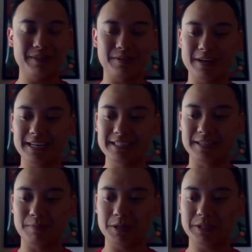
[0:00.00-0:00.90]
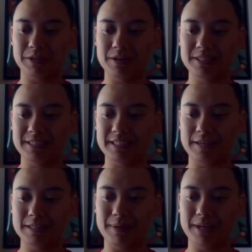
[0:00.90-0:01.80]
with Threz in martial arts since I
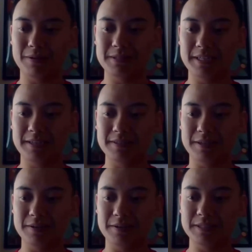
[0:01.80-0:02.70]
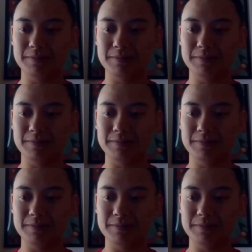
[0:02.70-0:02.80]
was about 13 years old,